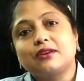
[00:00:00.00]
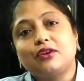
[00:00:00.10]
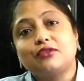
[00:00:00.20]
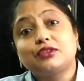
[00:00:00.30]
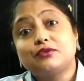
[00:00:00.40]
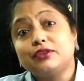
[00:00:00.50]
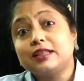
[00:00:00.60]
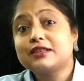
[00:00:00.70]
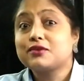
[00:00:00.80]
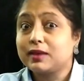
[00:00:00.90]
of the
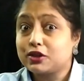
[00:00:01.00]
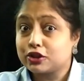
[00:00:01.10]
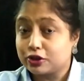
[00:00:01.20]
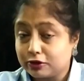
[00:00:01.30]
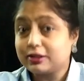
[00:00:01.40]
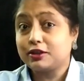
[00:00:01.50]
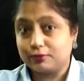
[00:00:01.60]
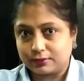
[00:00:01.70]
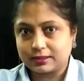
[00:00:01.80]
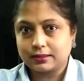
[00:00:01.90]
fillers we should
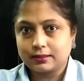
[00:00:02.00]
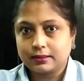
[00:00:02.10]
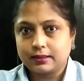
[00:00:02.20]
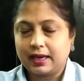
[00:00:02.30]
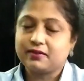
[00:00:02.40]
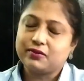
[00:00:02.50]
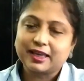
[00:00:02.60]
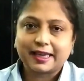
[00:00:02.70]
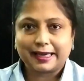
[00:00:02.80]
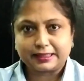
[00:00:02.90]
use and we
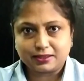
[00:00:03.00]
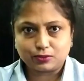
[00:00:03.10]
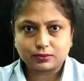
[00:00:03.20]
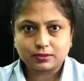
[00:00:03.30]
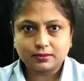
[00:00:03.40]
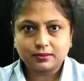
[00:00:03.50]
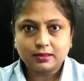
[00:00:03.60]
can use.